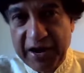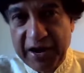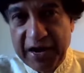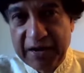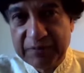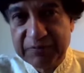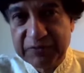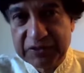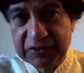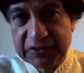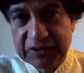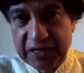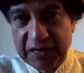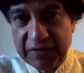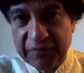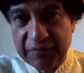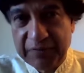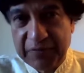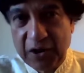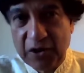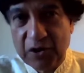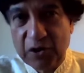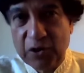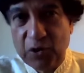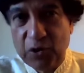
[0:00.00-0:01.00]
Perhaps
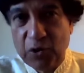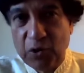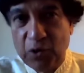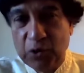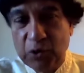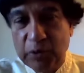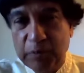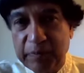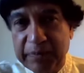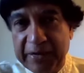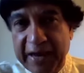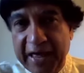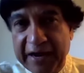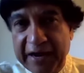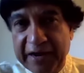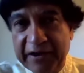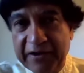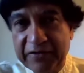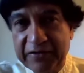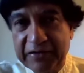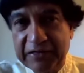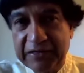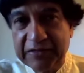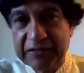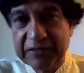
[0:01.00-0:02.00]
our whole
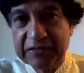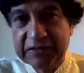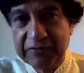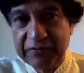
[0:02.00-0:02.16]
planetary